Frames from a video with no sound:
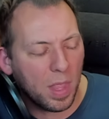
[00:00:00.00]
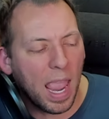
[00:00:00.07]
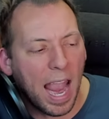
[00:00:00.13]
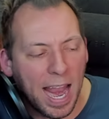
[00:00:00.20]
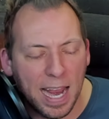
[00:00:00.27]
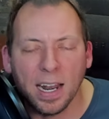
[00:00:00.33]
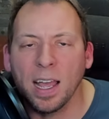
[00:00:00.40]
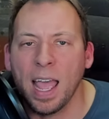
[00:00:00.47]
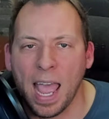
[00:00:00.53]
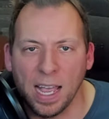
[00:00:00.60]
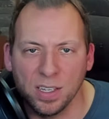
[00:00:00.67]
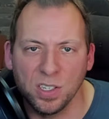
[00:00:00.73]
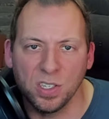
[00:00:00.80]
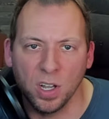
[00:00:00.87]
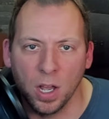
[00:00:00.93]
ADA
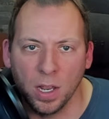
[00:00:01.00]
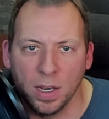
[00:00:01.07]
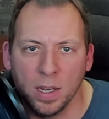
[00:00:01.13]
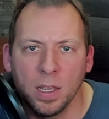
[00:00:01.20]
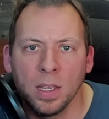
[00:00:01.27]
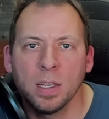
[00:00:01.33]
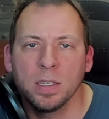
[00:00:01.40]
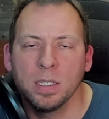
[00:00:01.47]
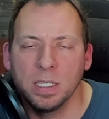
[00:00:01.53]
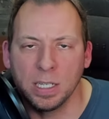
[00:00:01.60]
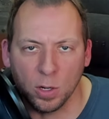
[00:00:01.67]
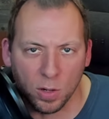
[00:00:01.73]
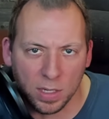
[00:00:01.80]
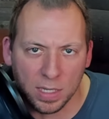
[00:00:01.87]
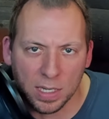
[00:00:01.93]
has done
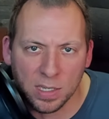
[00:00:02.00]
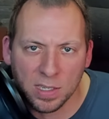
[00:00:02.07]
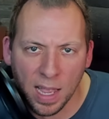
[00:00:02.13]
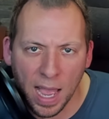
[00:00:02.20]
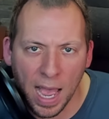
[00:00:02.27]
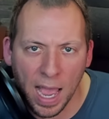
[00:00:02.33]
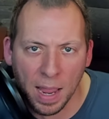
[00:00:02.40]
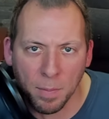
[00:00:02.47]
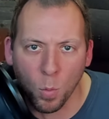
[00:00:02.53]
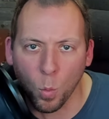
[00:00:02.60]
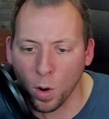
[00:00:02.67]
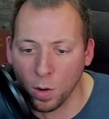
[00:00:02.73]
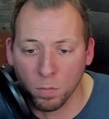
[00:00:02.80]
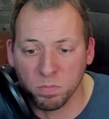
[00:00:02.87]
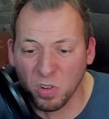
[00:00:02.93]
during this time
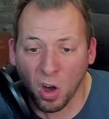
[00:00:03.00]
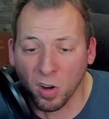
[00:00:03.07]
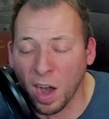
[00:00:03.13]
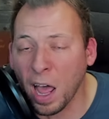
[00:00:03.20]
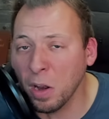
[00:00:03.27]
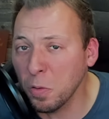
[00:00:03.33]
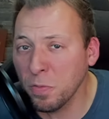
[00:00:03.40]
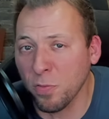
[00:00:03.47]
where Cardano,